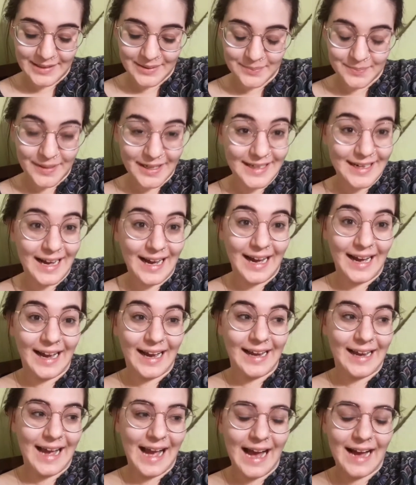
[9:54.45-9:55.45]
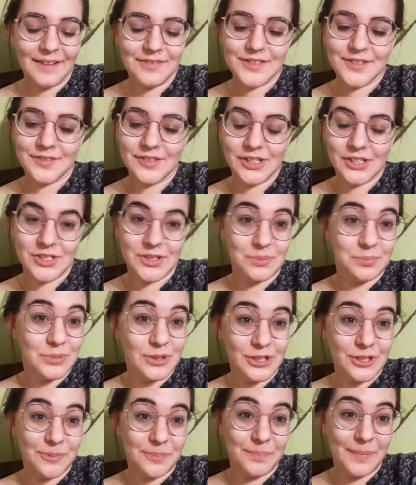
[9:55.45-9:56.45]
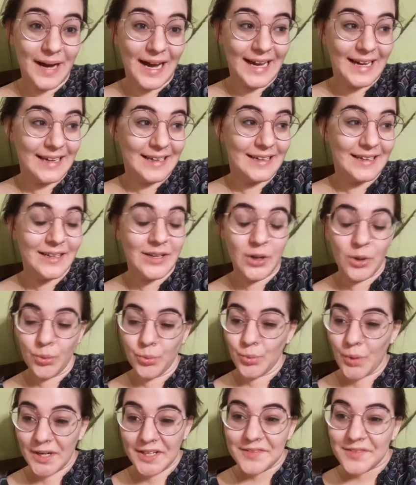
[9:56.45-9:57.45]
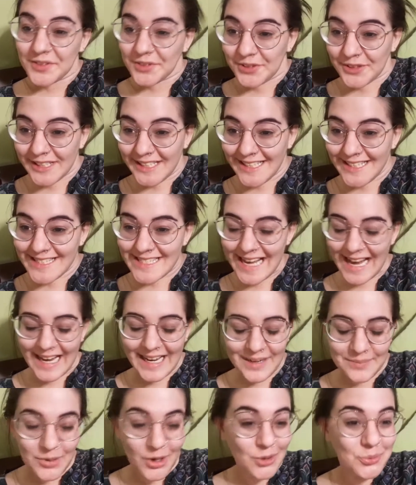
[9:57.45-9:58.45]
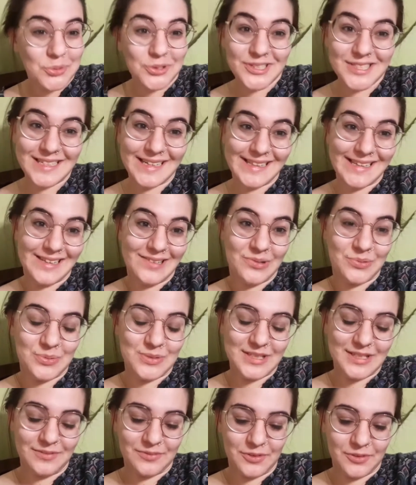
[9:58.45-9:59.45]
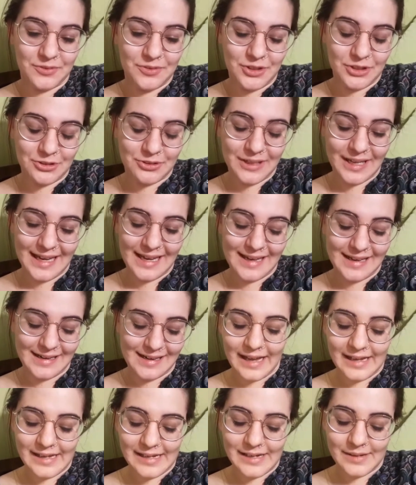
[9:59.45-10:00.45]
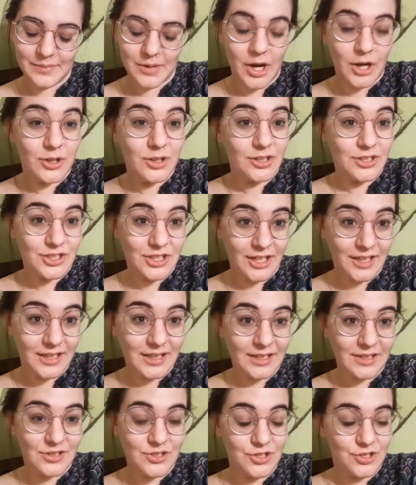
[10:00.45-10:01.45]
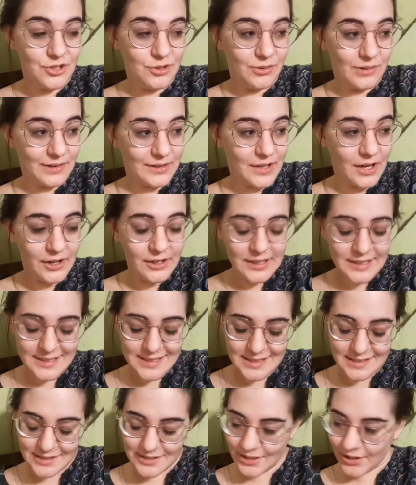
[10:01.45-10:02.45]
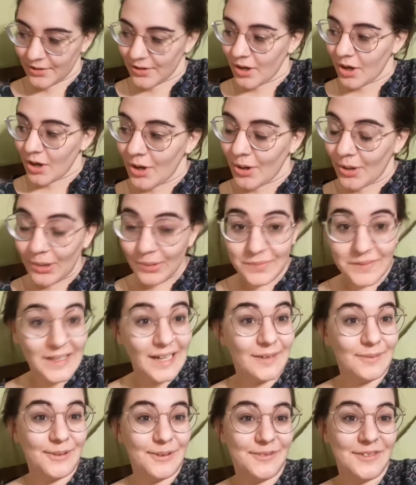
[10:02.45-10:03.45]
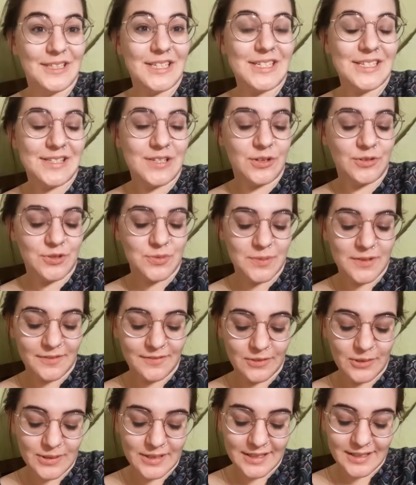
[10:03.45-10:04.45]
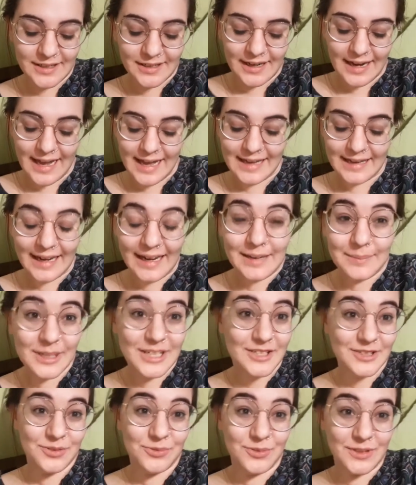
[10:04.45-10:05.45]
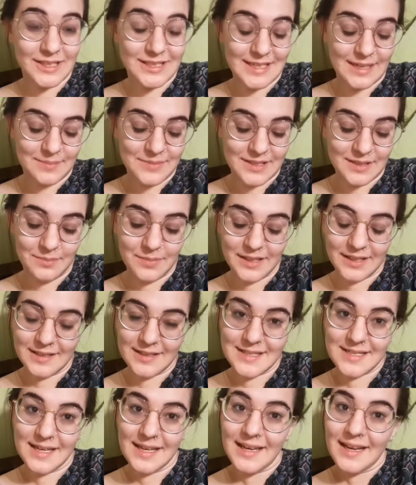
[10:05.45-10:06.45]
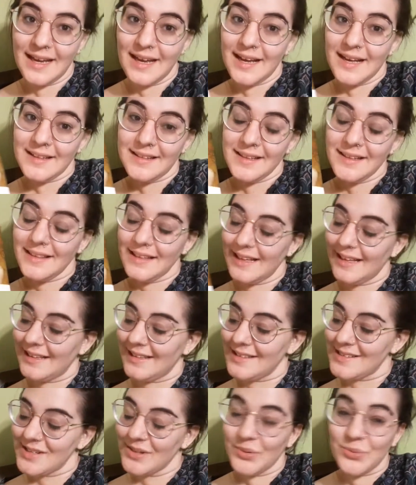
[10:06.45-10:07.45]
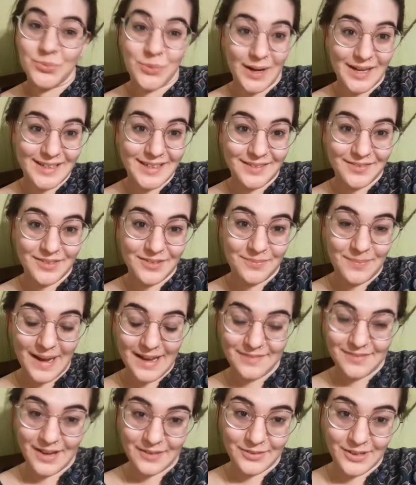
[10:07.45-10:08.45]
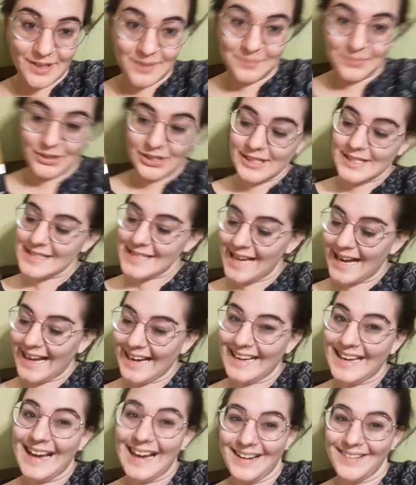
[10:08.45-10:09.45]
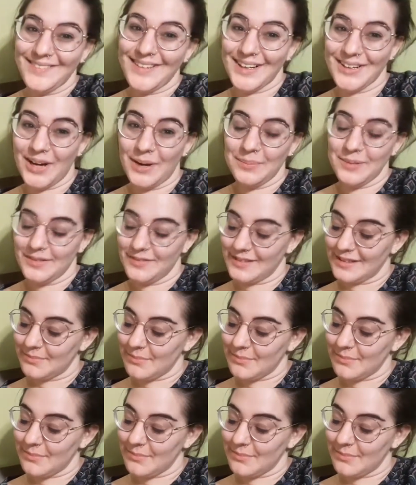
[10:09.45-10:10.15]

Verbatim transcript: But I have to finish a book by one of the greens. I am almost done Nancy Racine reviewed, and I am a good chunk into You Are the Artist, so hopefully I will finish those before the year and I am actually really tempted because this is one of the, my favorite books. I have a copy of this.